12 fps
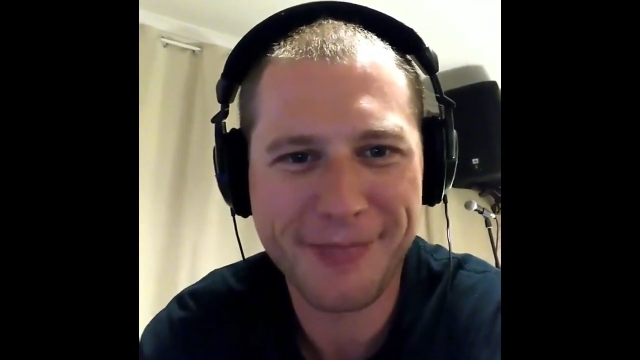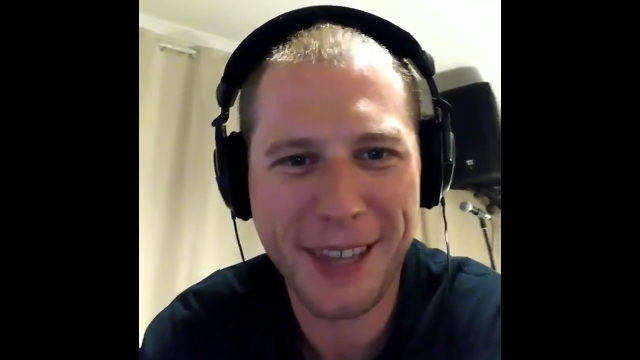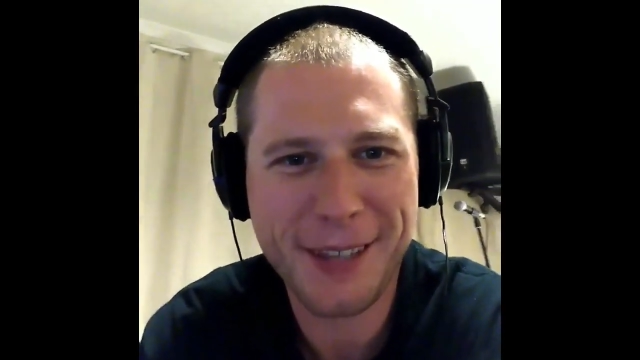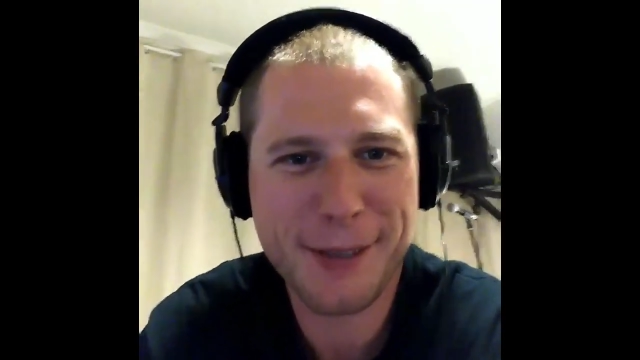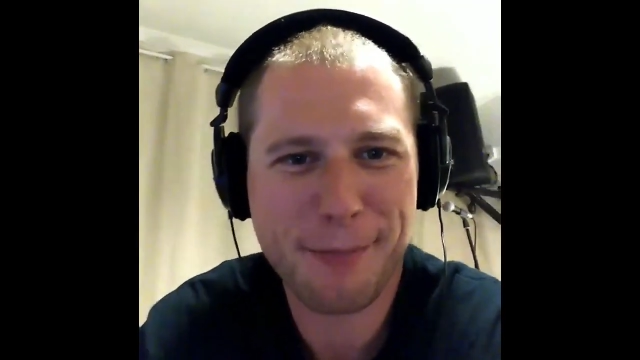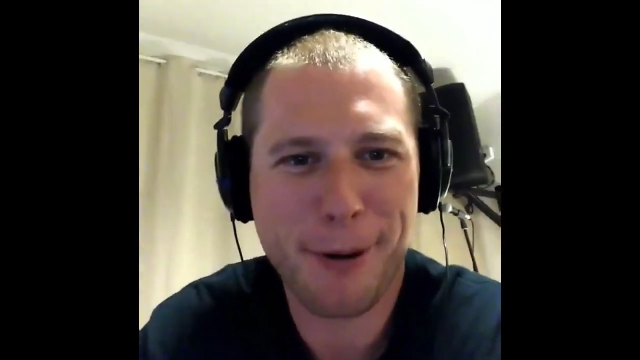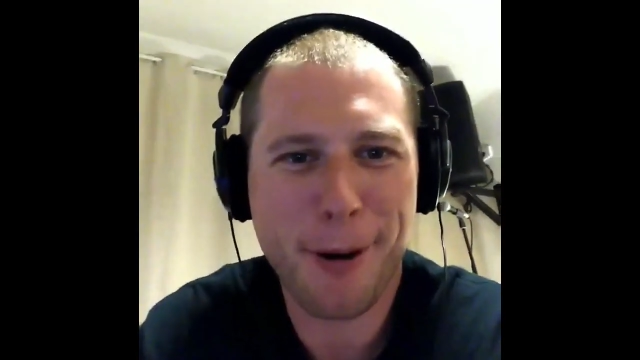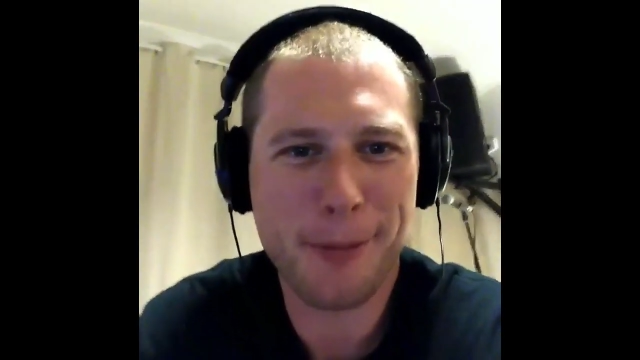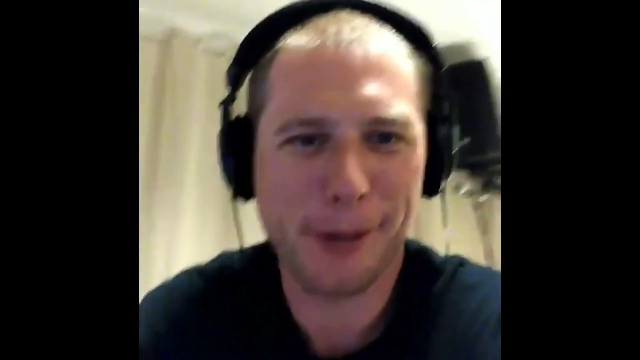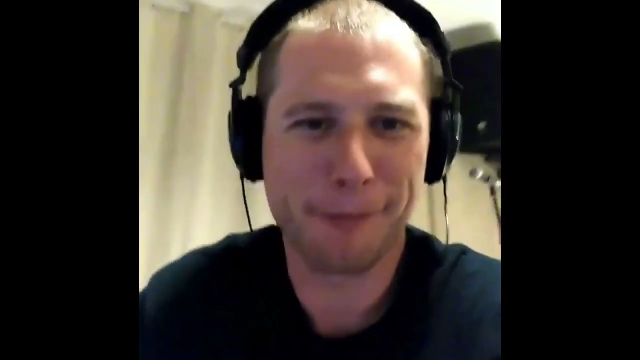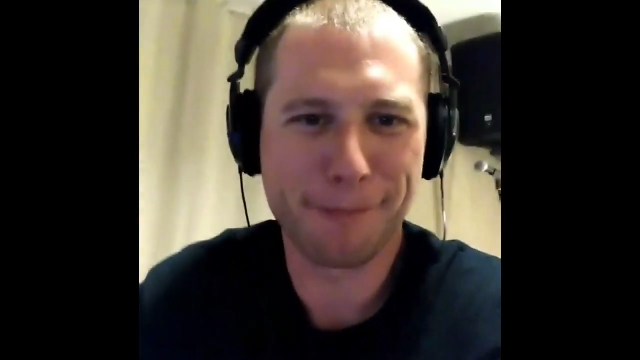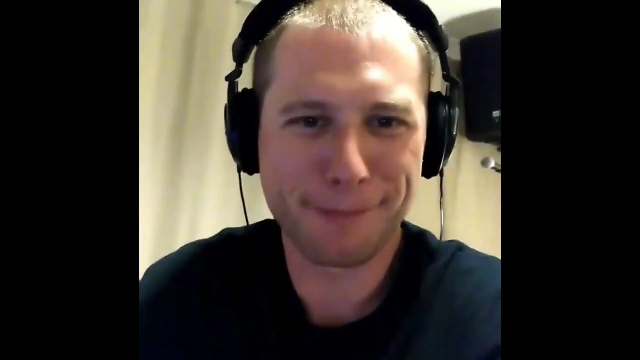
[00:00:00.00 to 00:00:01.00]
Here's the
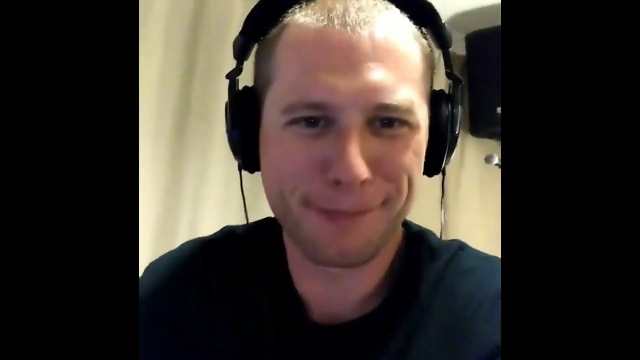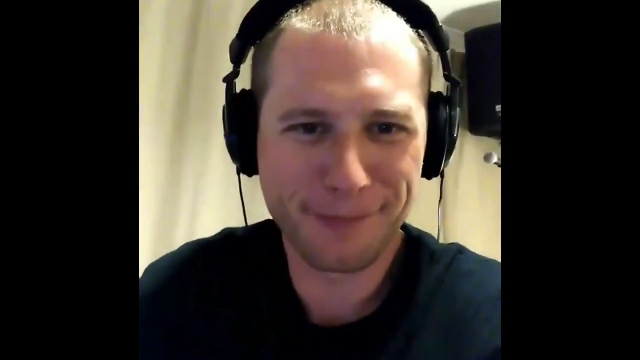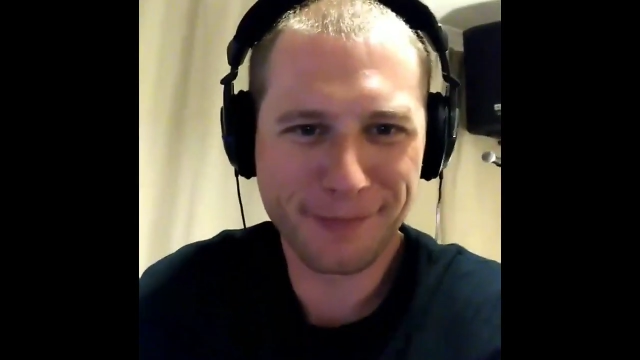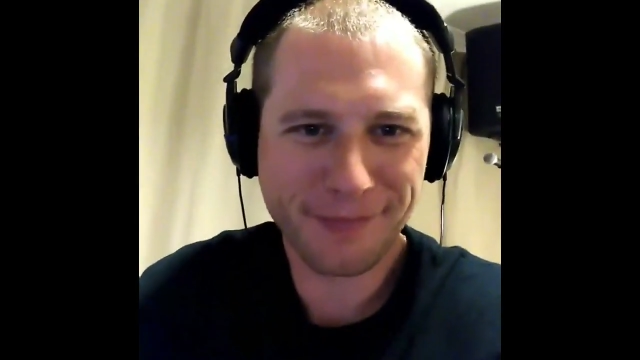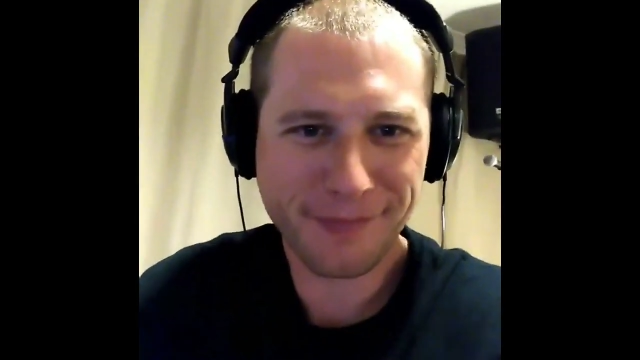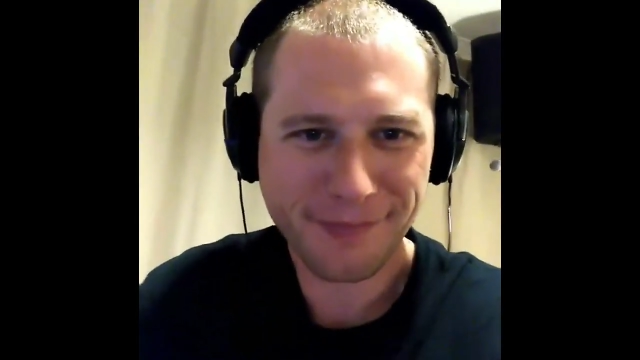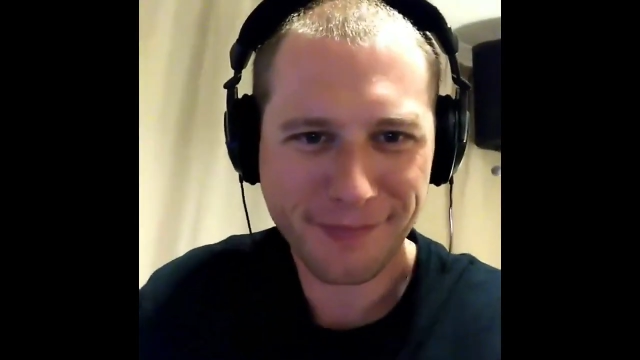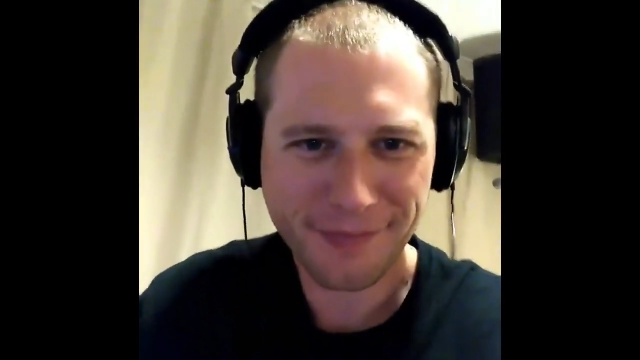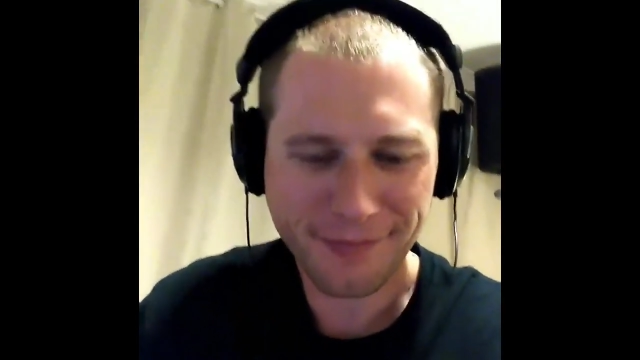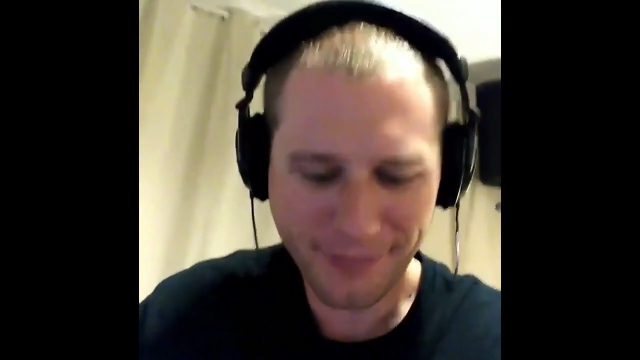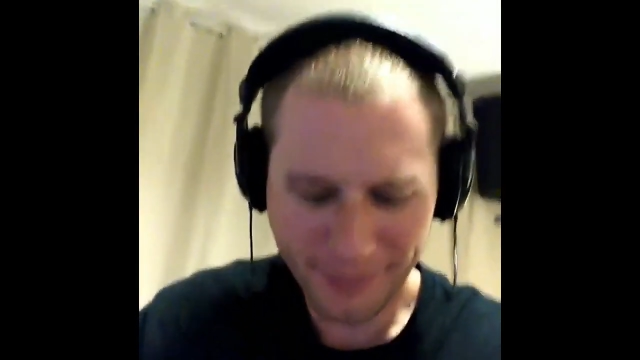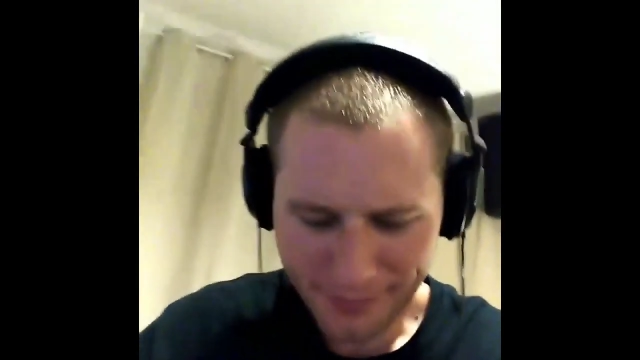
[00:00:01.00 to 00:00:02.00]

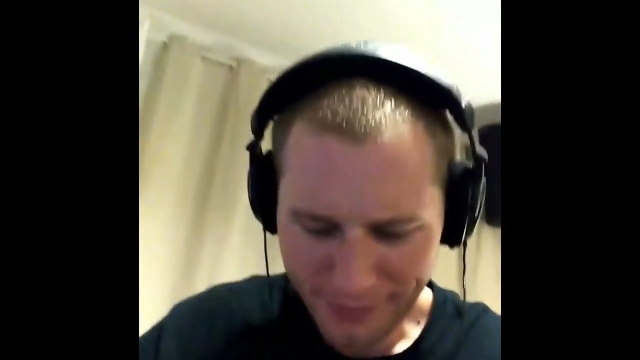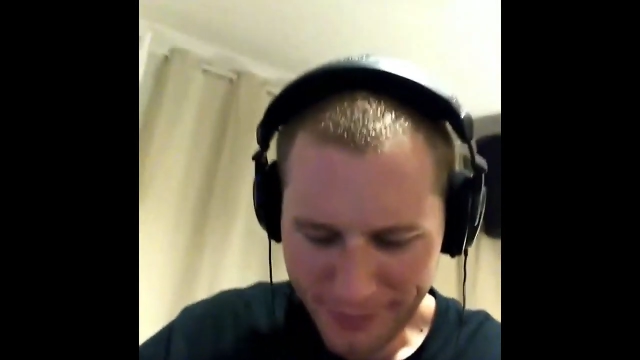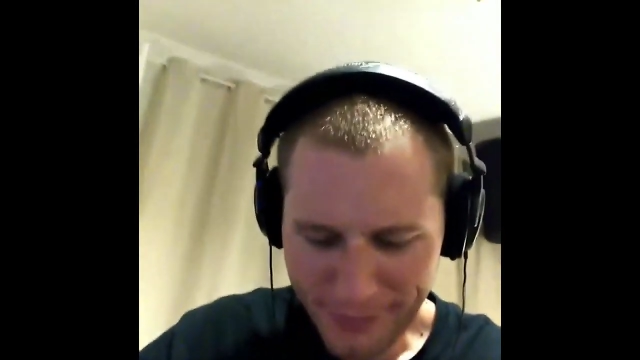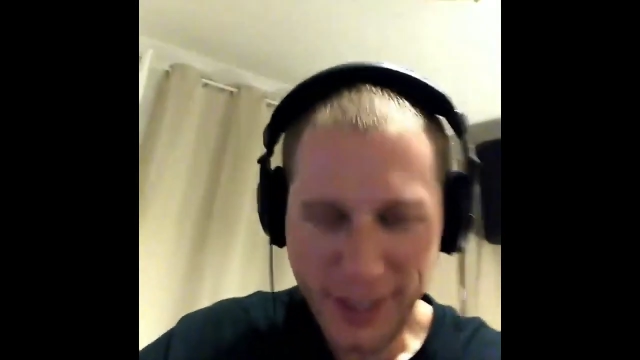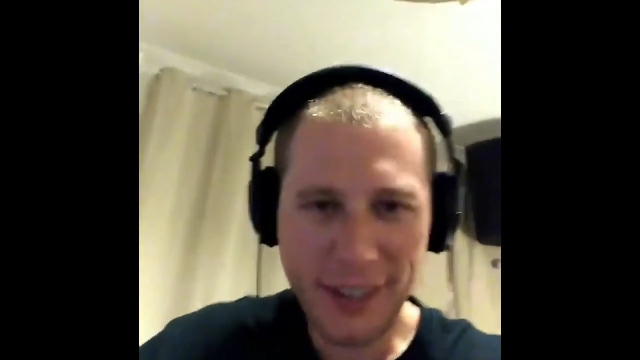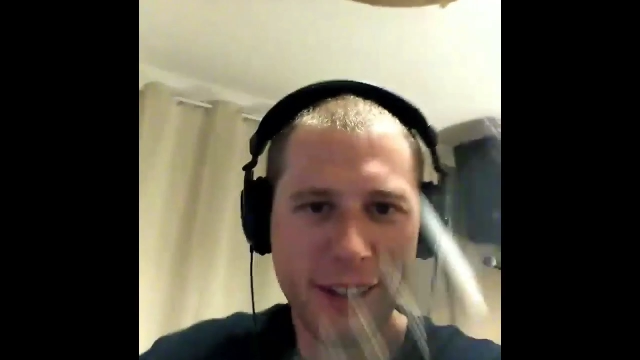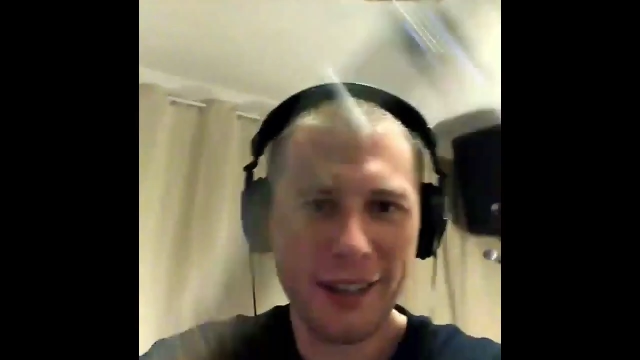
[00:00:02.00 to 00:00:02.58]
problem.